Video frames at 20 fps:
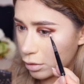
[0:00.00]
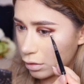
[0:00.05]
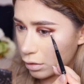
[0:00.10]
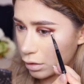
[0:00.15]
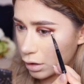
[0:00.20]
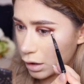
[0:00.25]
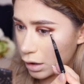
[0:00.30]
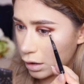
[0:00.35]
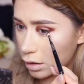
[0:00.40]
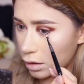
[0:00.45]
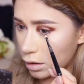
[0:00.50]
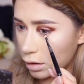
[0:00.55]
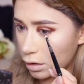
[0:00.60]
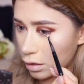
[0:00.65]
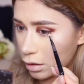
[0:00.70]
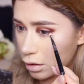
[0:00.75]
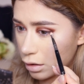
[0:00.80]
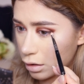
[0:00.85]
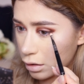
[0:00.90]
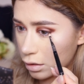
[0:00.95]
pull it
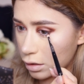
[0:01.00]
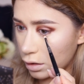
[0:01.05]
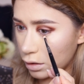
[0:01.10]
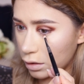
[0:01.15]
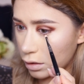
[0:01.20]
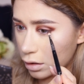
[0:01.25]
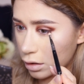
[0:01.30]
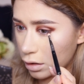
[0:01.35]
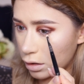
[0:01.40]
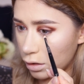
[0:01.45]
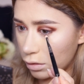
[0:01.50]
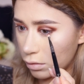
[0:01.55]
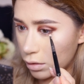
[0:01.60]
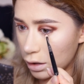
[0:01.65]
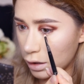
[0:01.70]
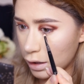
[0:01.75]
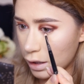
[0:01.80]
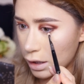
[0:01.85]
along the lower